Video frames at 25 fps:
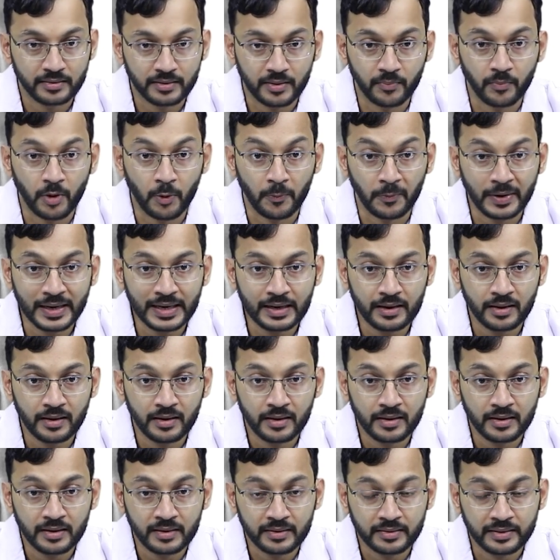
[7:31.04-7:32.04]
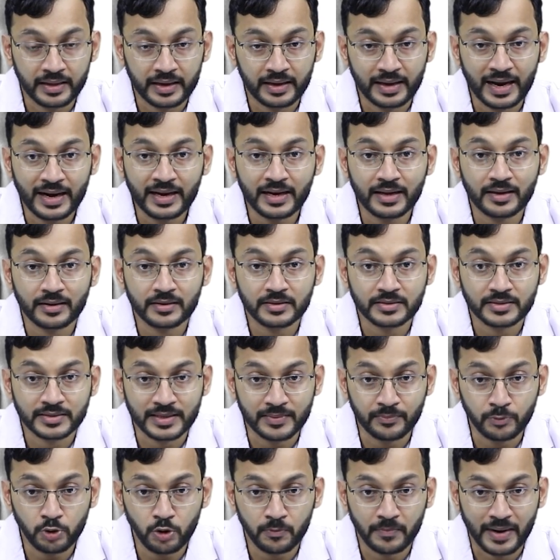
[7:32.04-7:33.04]
The moment they get
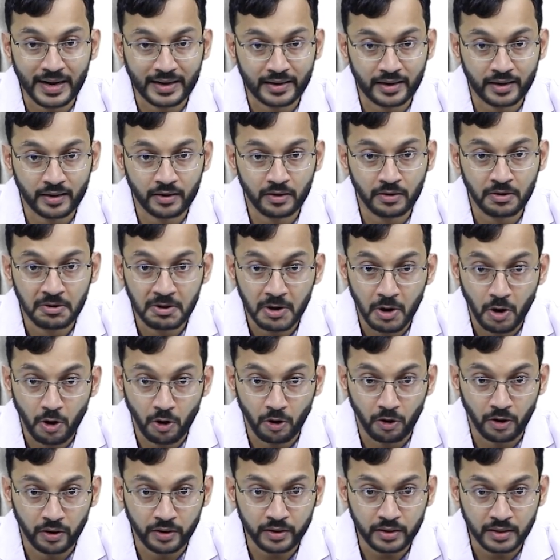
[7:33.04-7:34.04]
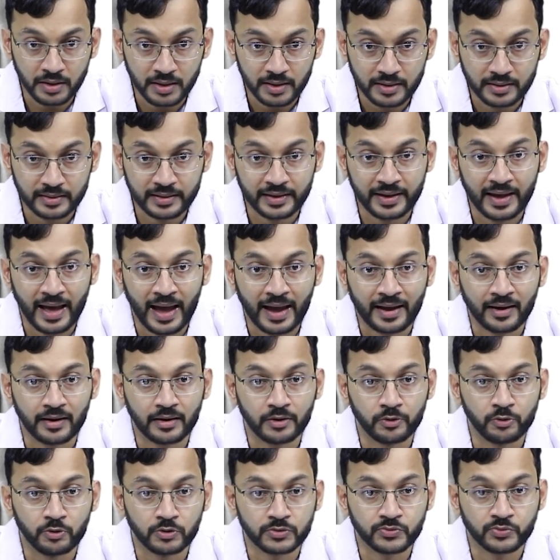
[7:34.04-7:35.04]
symptomatic or the
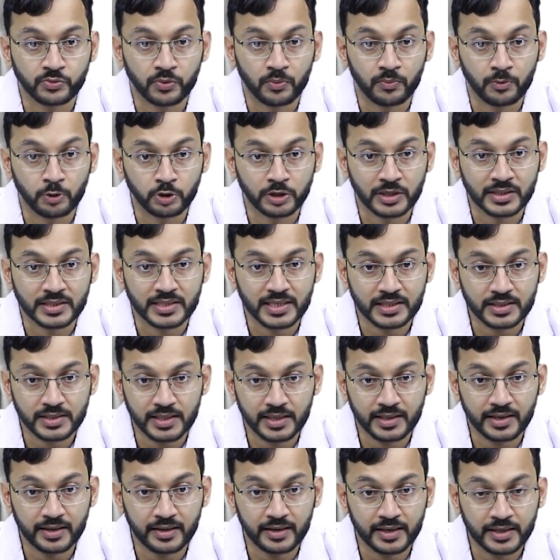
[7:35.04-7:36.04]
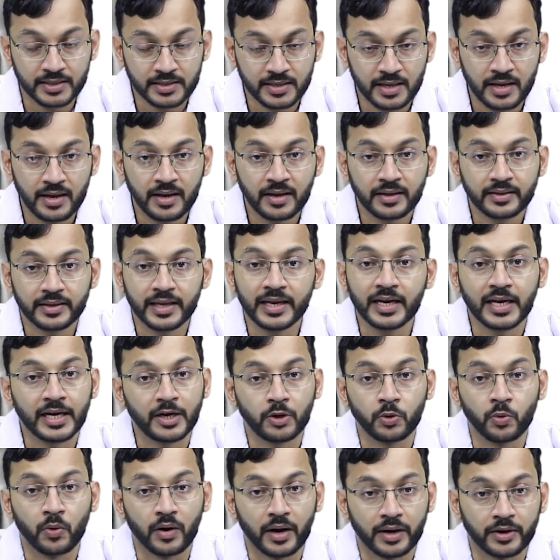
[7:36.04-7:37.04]
angle goes for more than 60 degrees, they
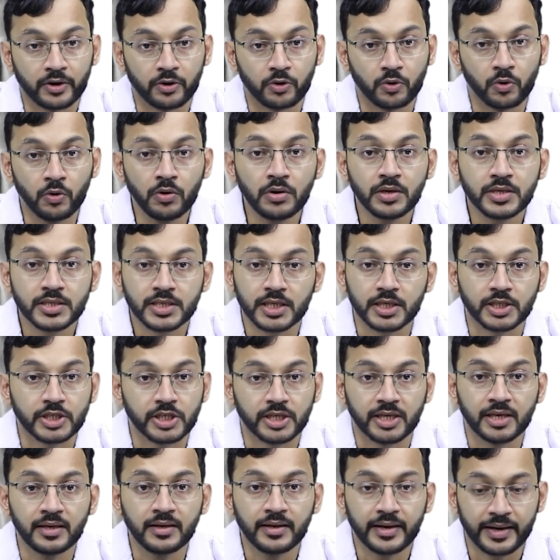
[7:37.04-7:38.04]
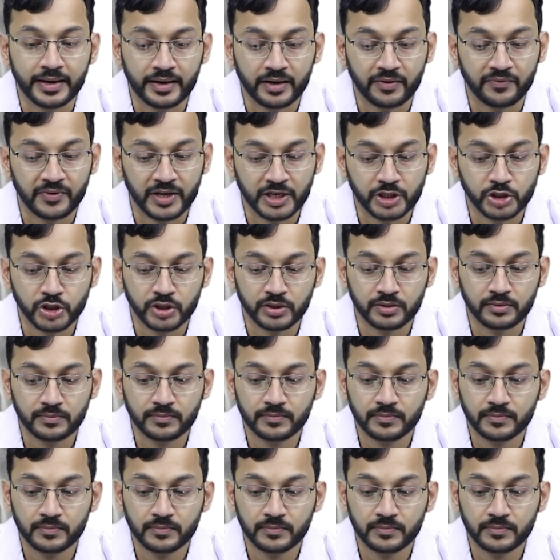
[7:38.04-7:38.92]
need to undergo surgical intervention.